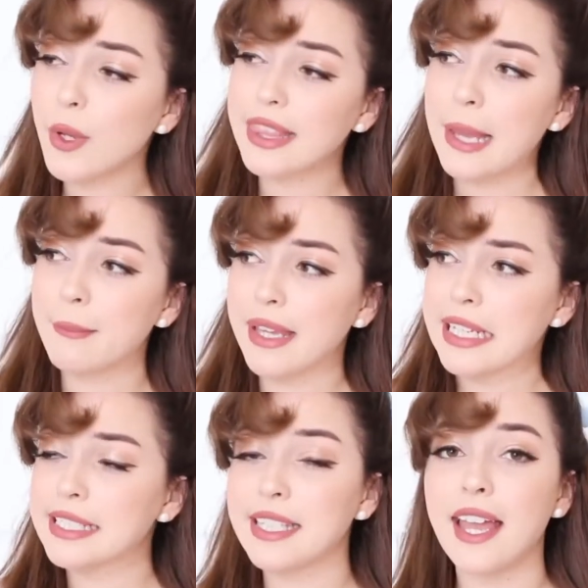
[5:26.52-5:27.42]
with that
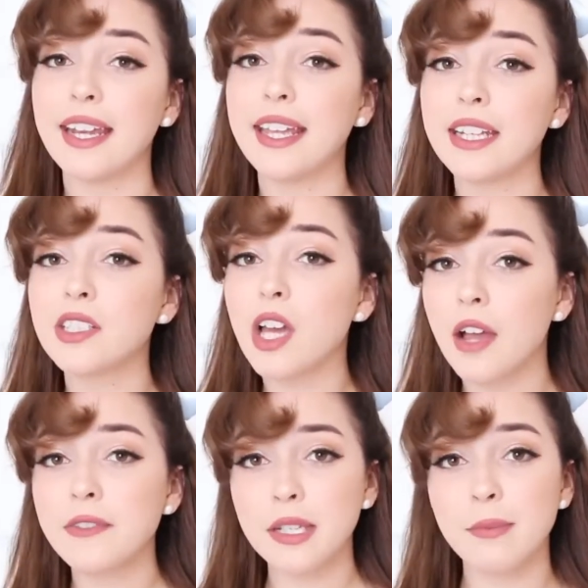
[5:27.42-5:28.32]
being said, it is
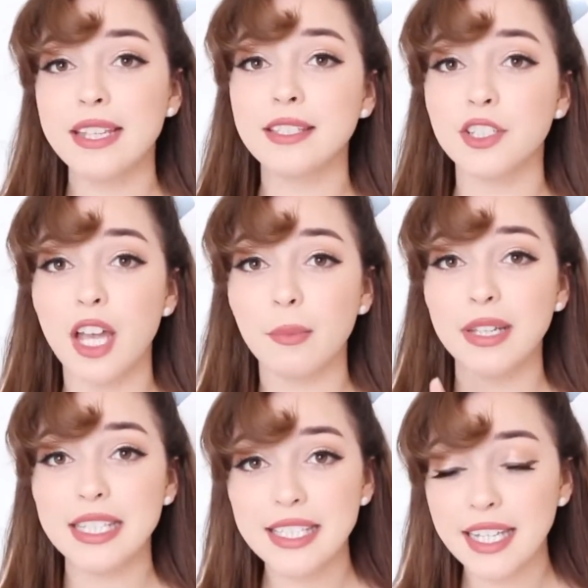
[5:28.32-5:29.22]
often best to shop
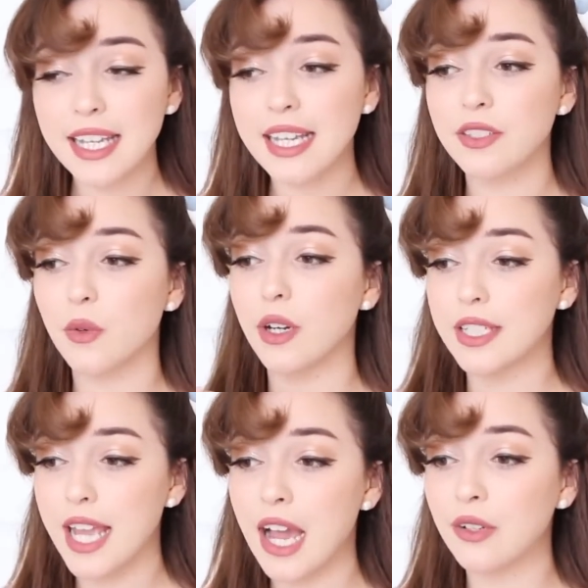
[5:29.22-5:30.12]
in cities or
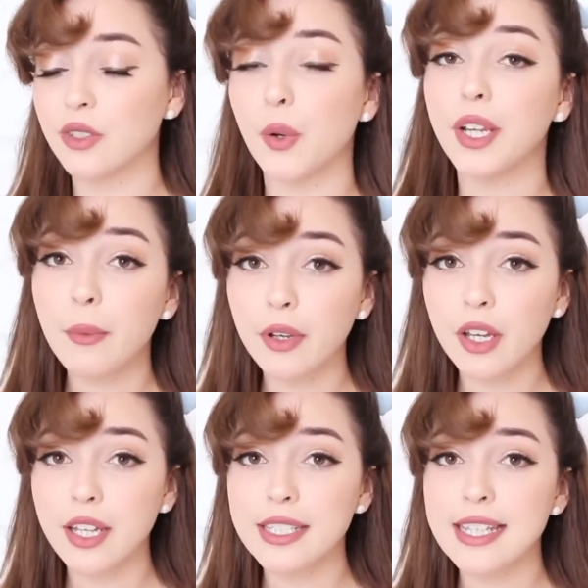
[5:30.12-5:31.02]
towns or
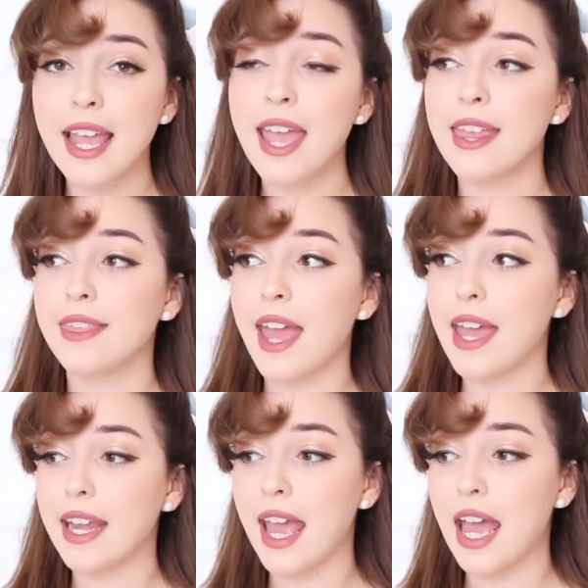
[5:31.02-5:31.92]
neighborhoods
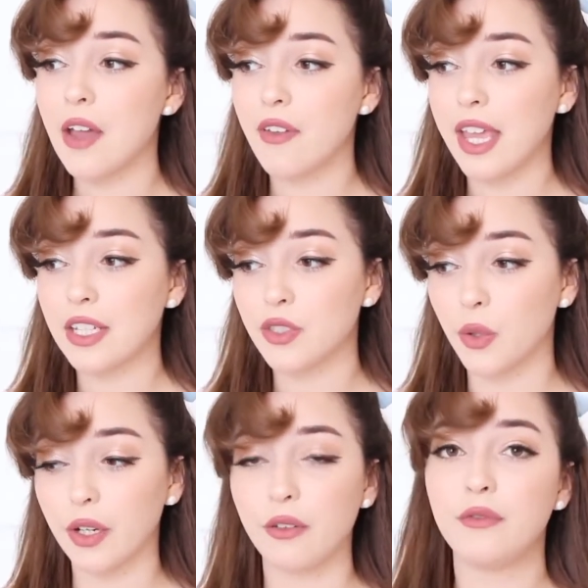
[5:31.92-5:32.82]
that have a
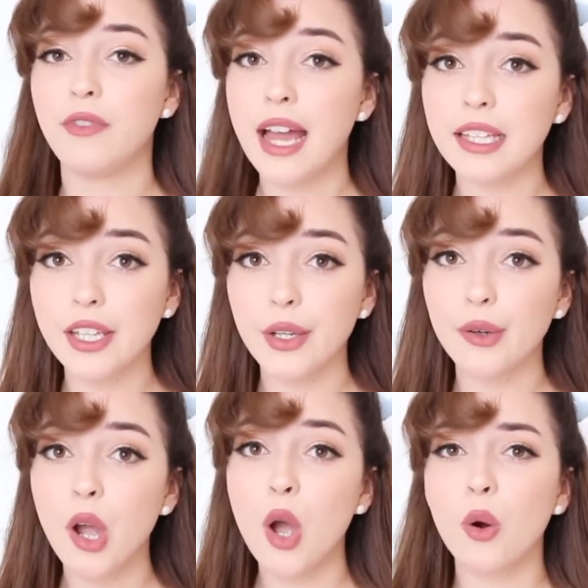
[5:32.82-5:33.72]
historical
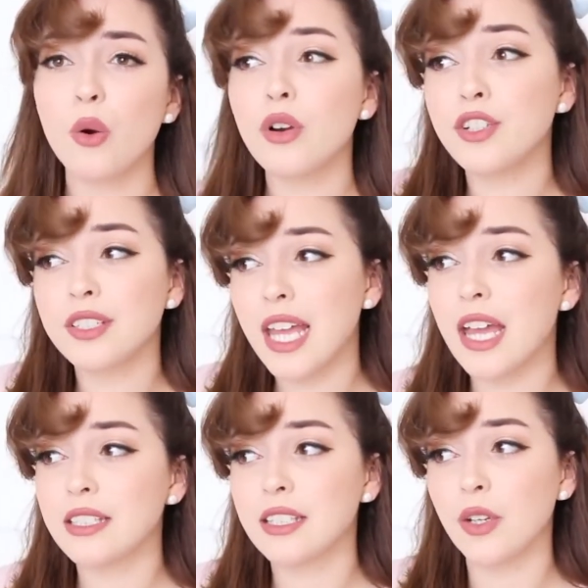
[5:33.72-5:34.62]
value or just
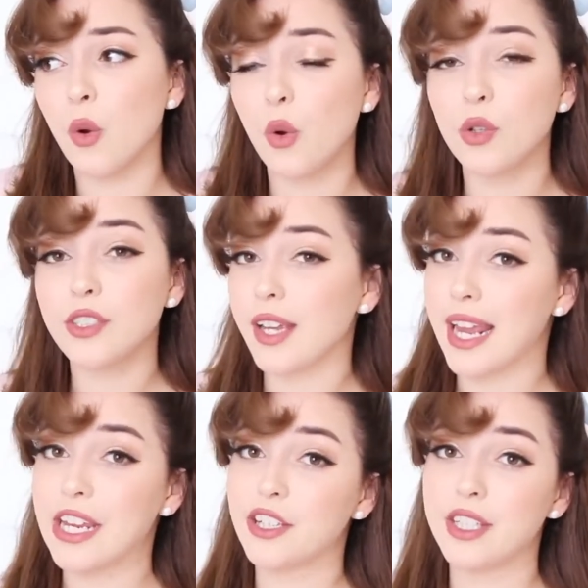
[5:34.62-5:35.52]
has an older
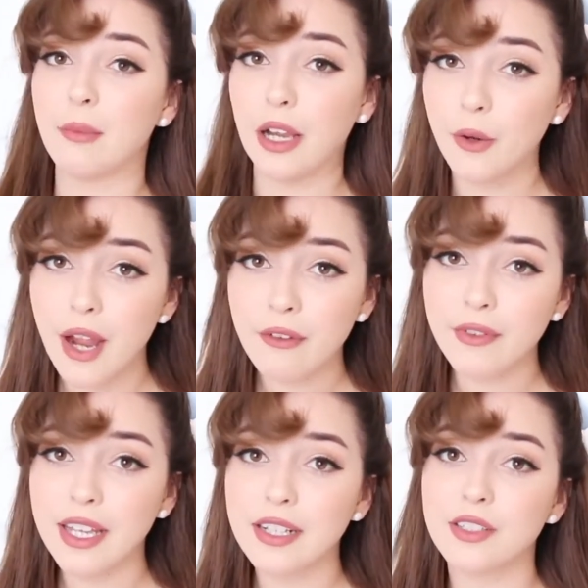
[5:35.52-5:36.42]
age
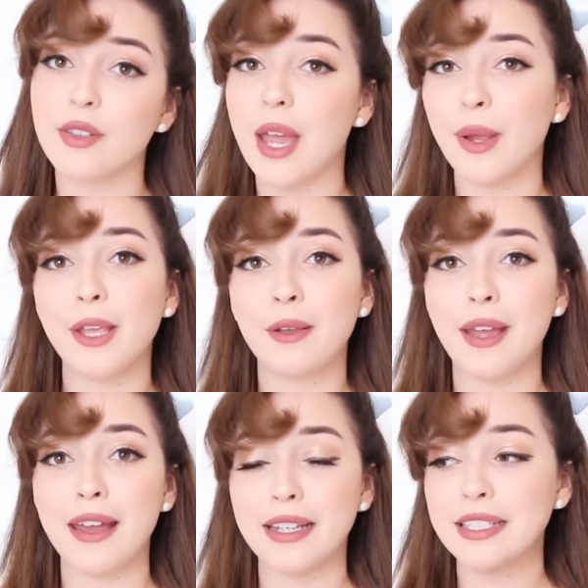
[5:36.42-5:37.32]
demographic, so that way you
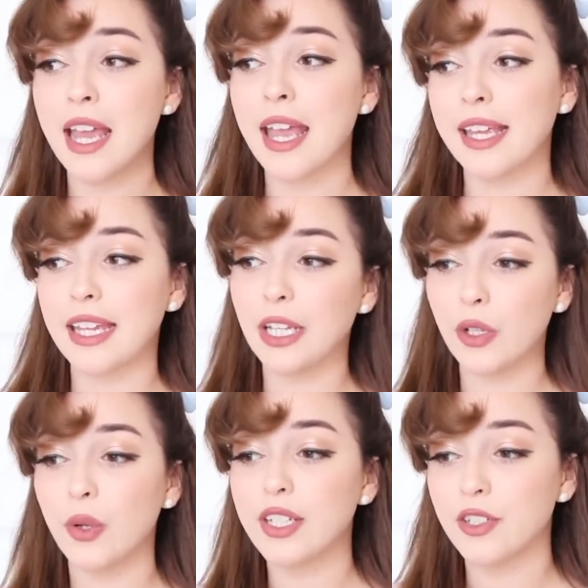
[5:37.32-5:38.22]
guys can
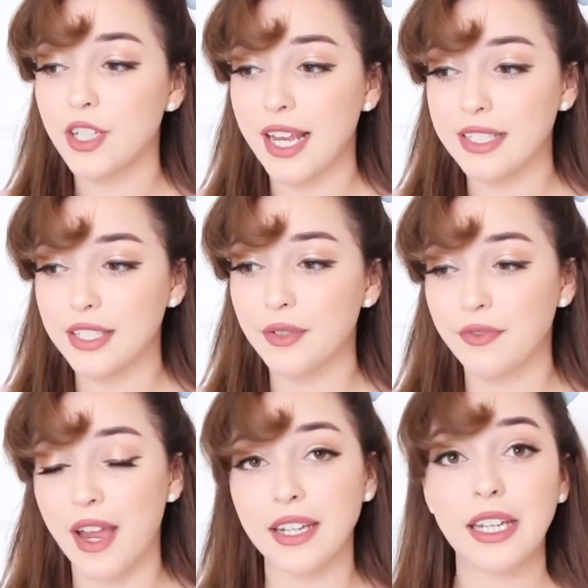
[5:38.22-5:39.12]
increase your chances of
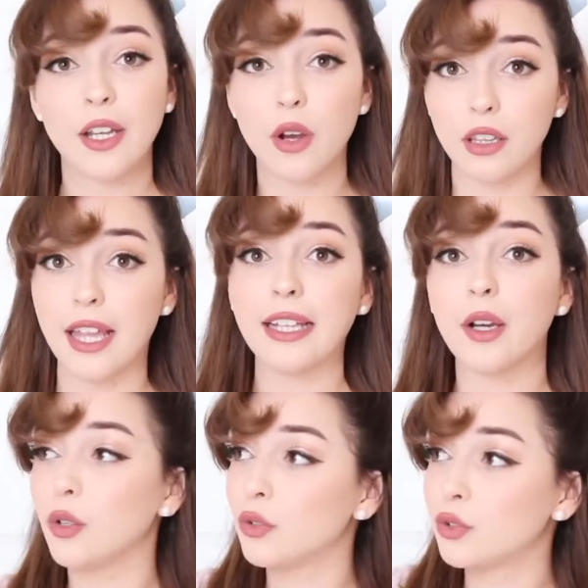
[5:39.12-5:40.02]
finding like
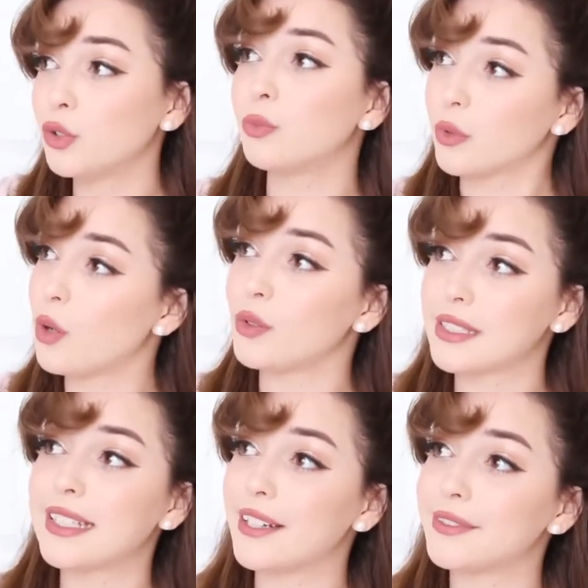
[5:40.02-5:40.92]
super old
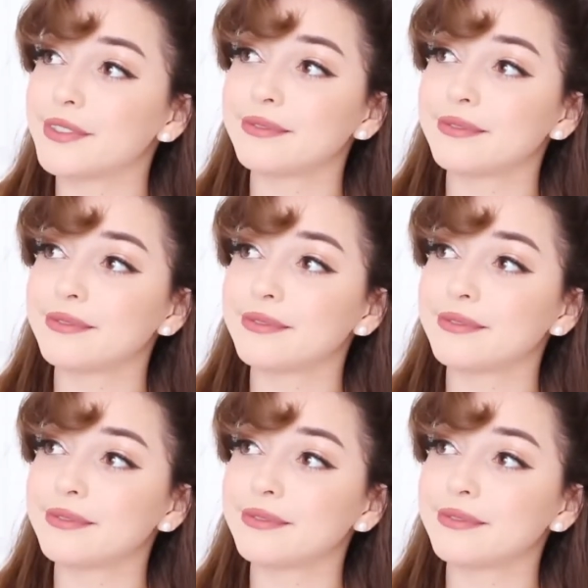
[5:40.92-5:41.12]
stuff.